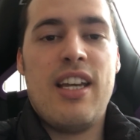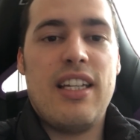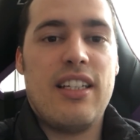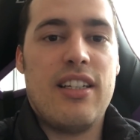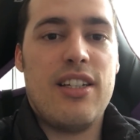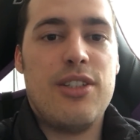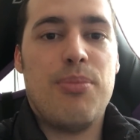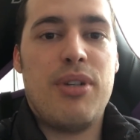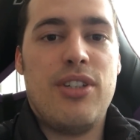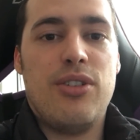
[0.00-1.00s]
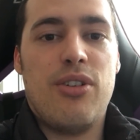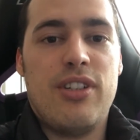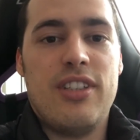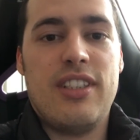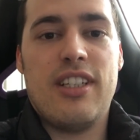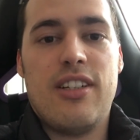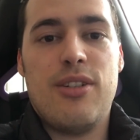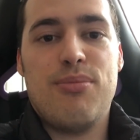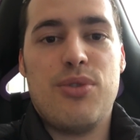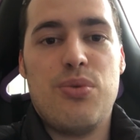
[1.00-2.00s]
and get his opinion on it and get
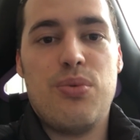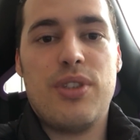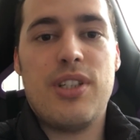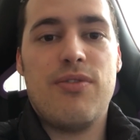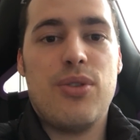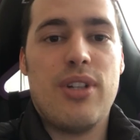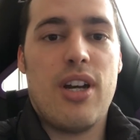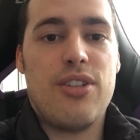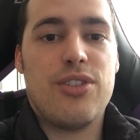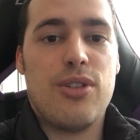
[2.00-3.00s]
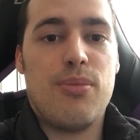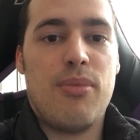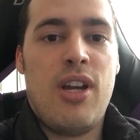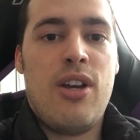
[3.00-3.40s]
him to give you guys some